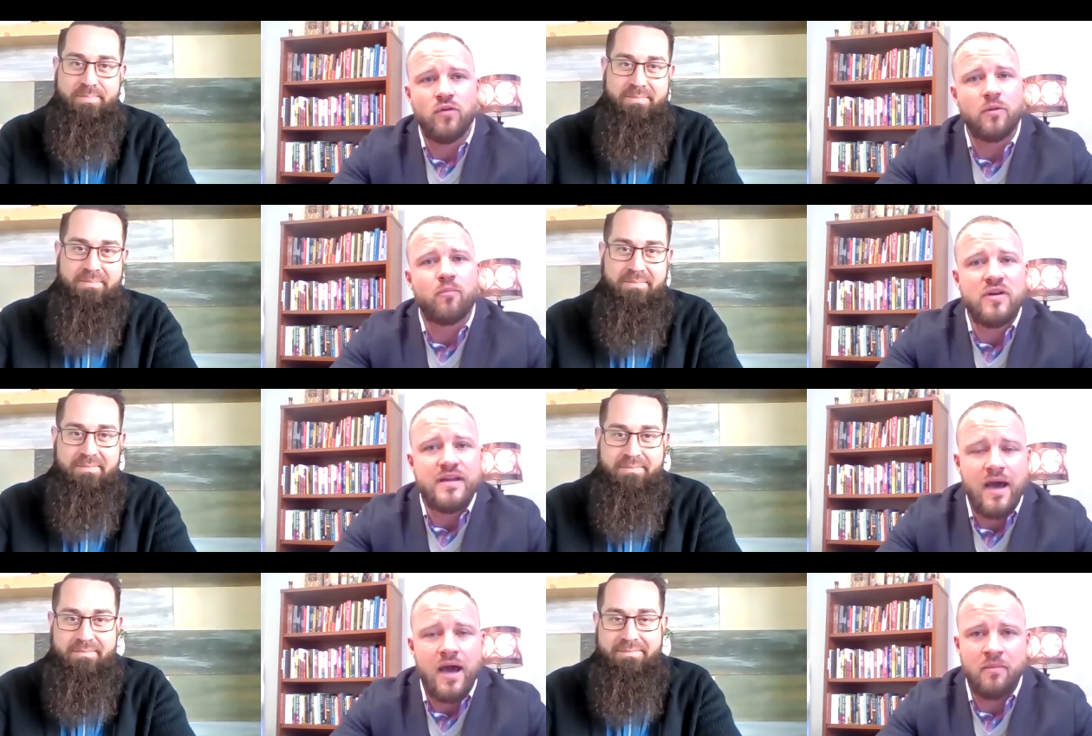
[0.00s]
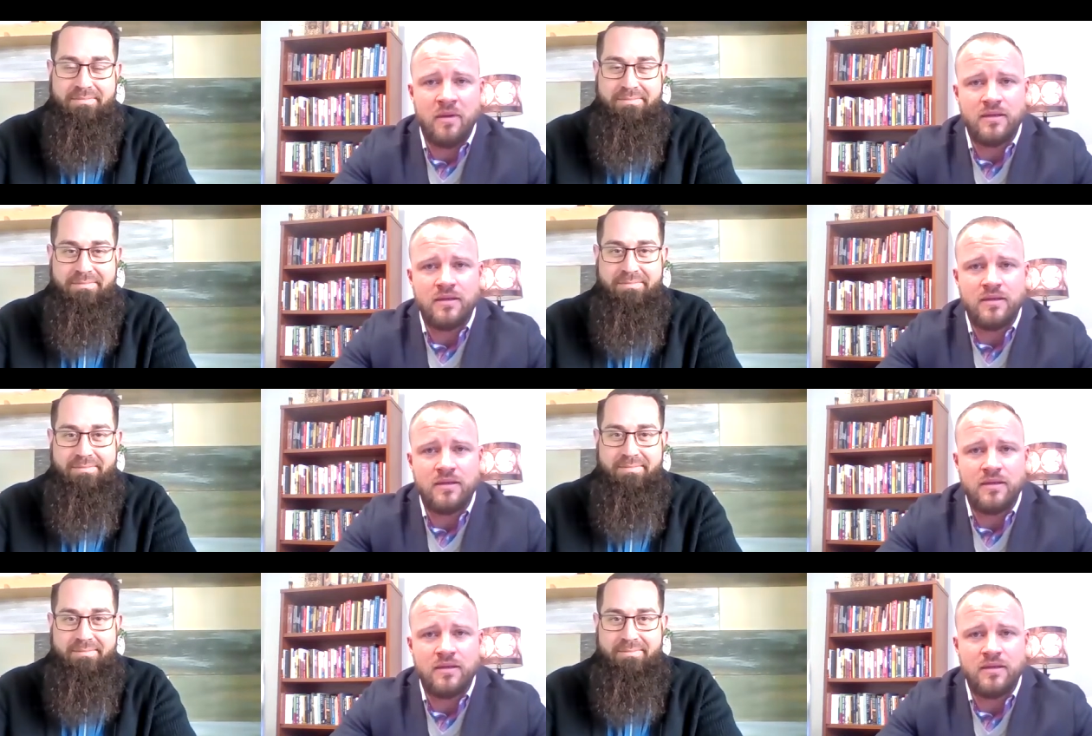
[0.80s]
Speaker 1: that are pretty common. You
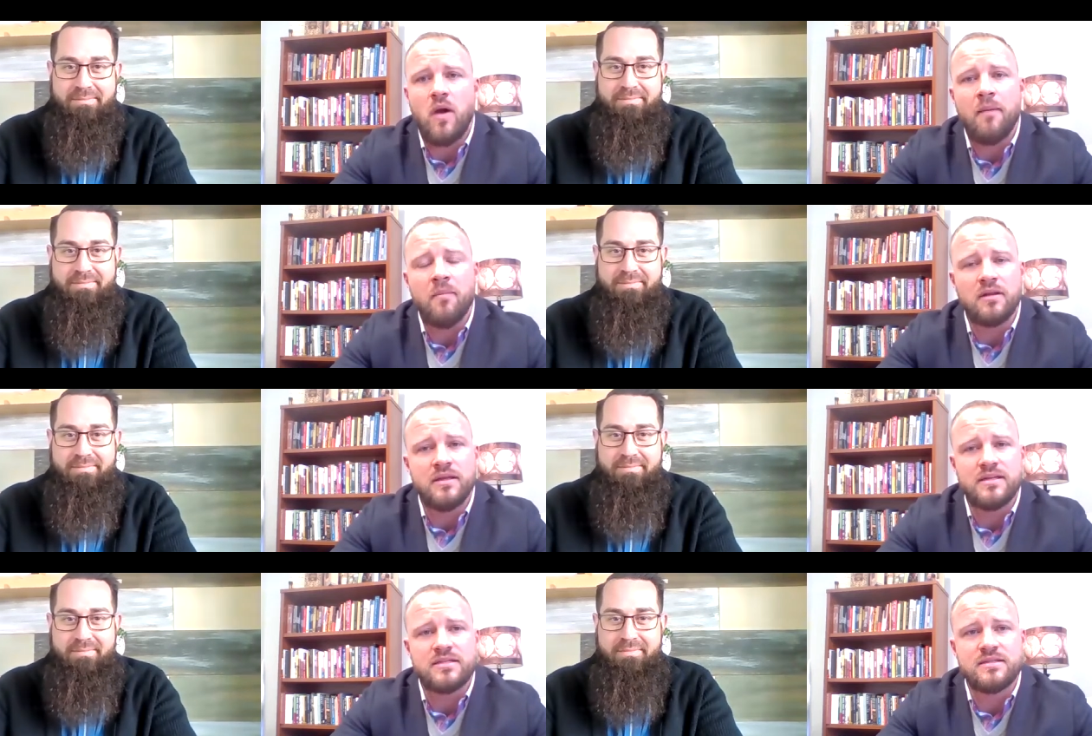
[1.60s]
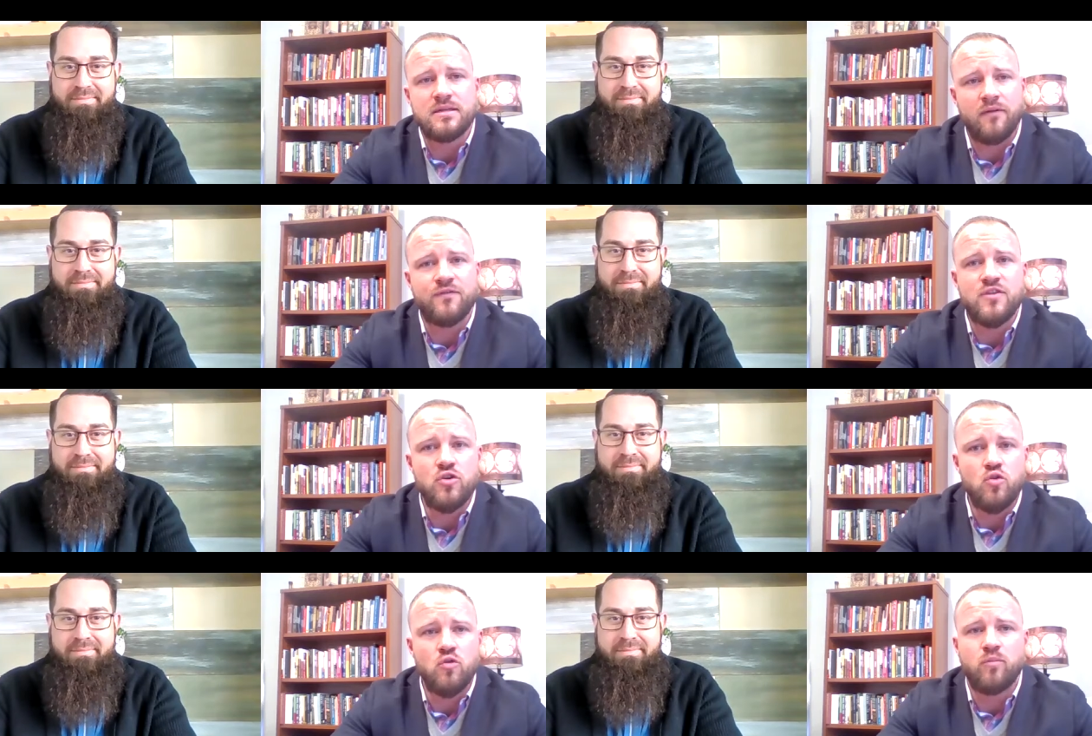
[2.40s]
know, so I'm going to list a
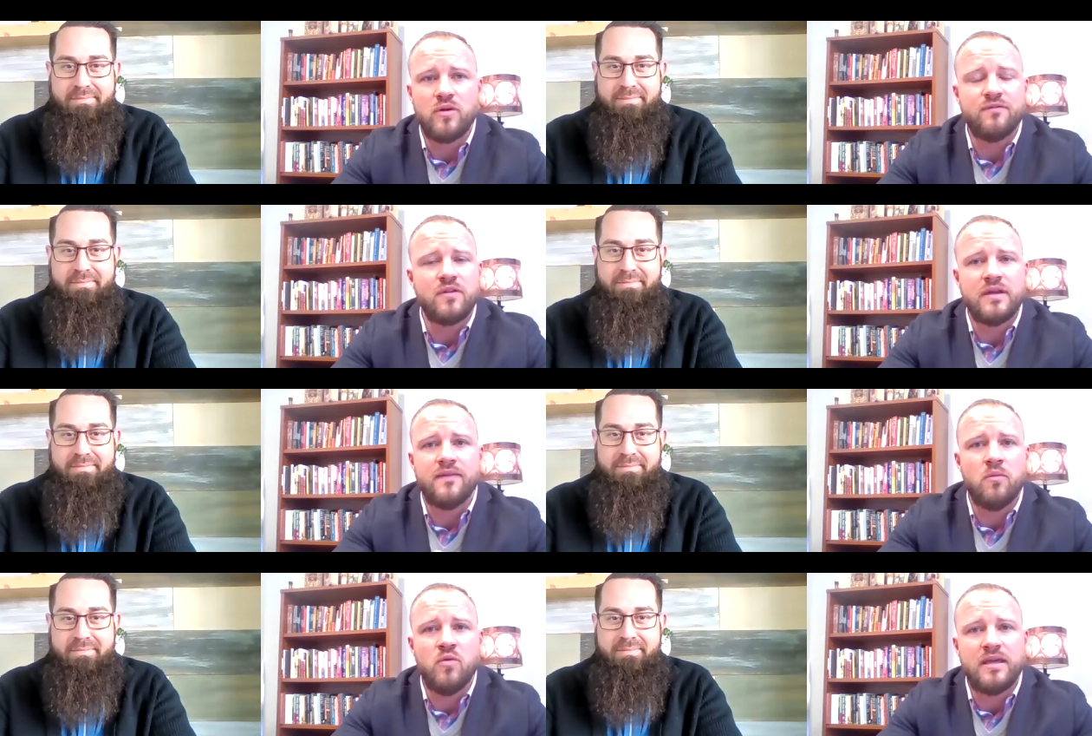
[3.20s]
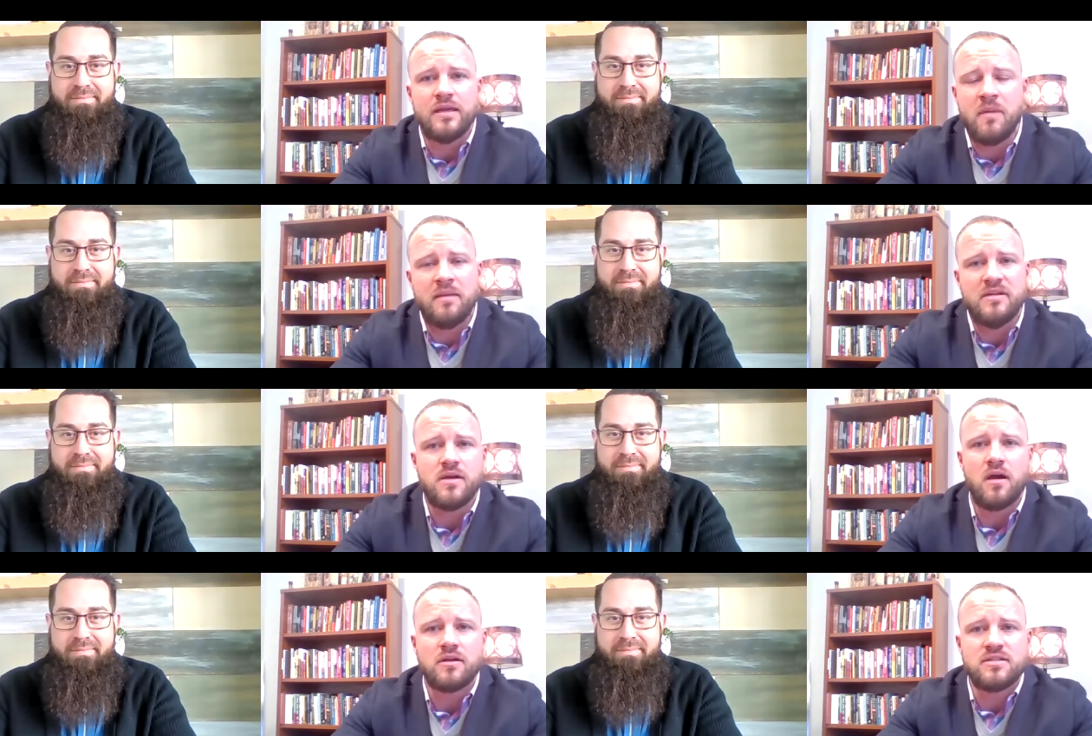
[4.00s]
few briefly, and then we can maybe
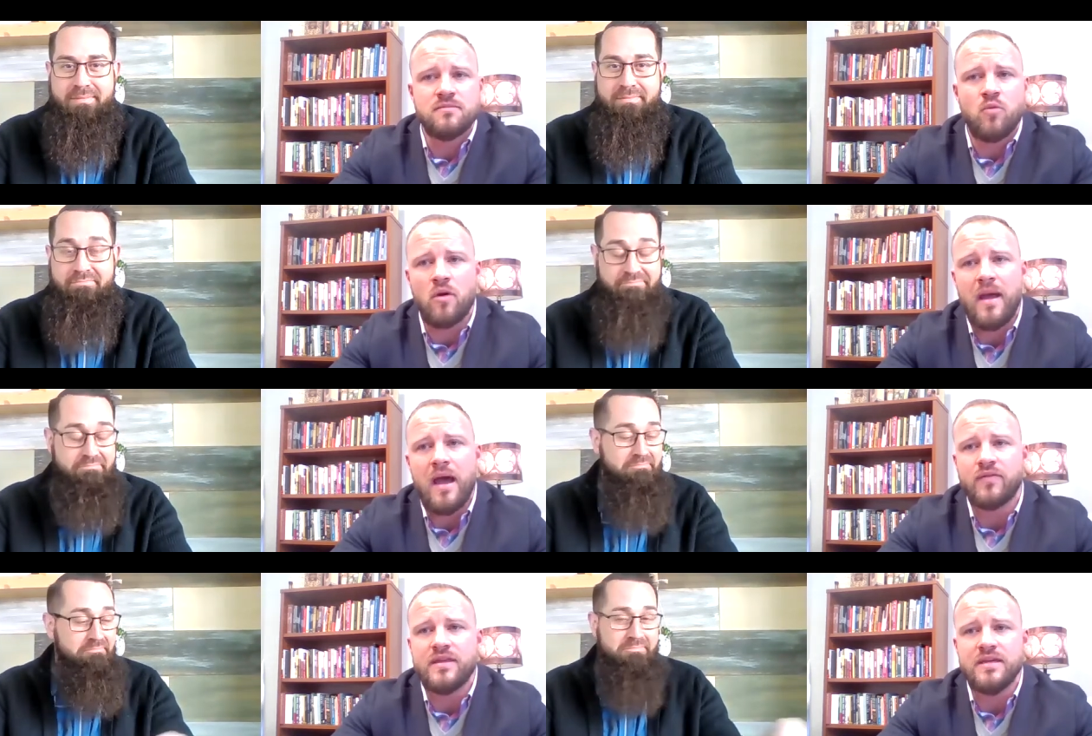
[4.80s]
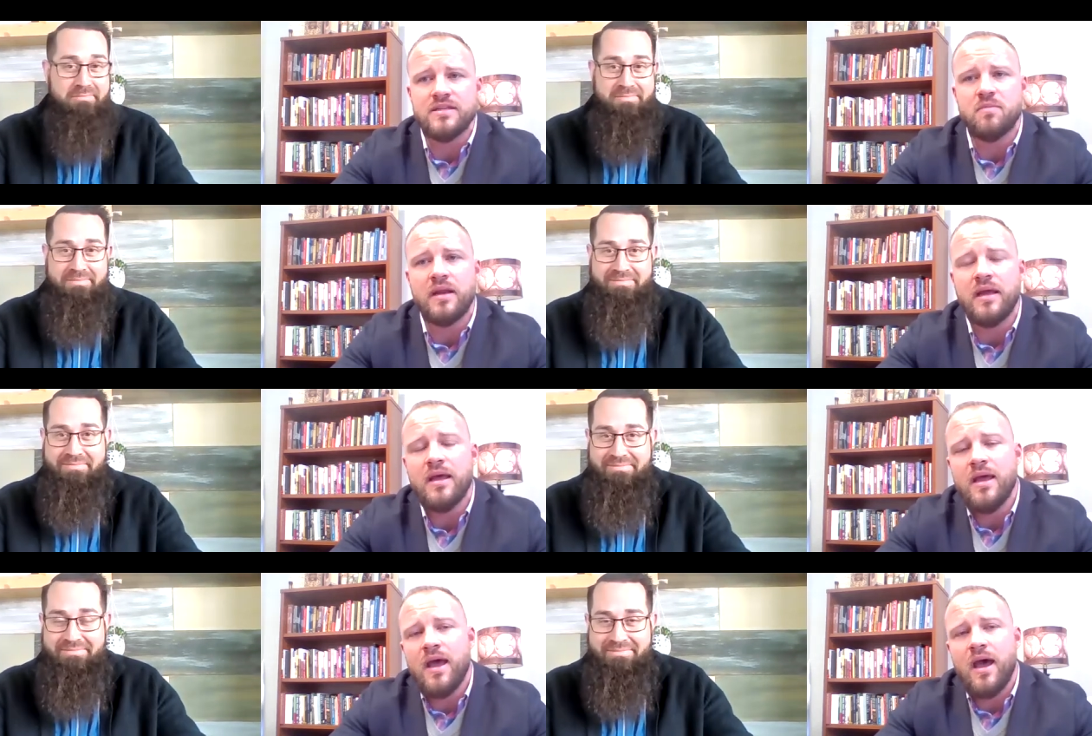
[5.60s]
talk some more about these. But
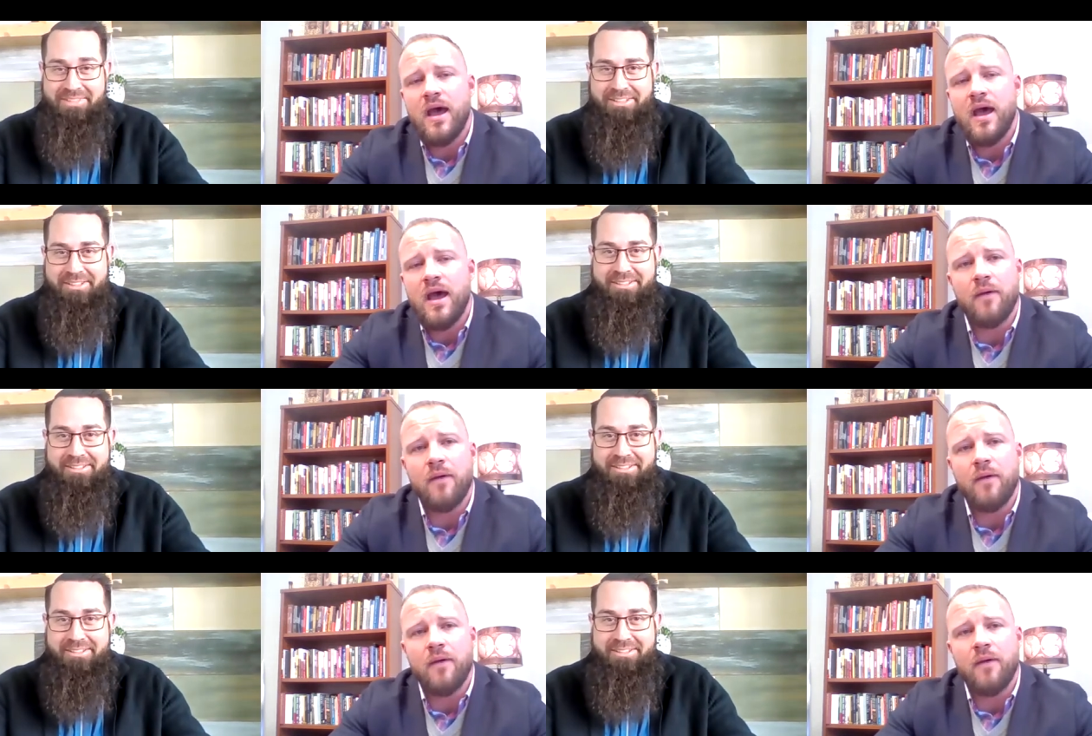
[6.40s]
yeah.